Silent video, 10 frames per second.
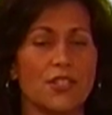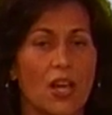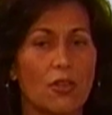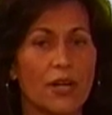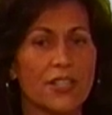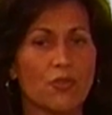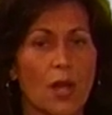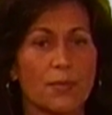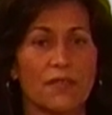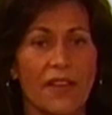the dollar has
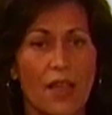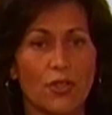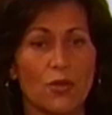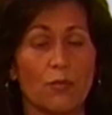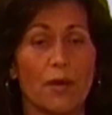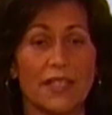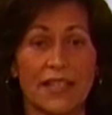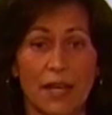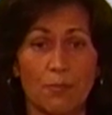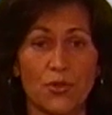dropped in value by
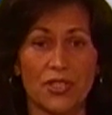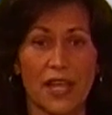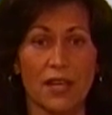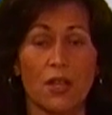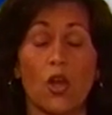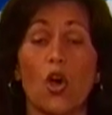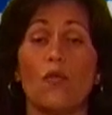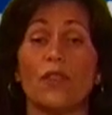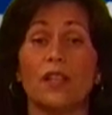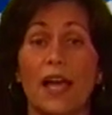10%
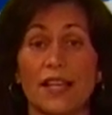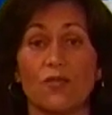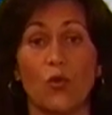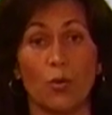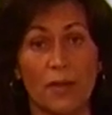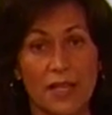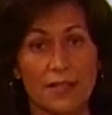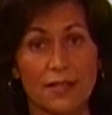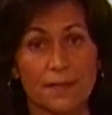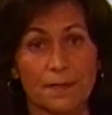over the last 4
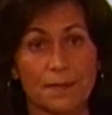months.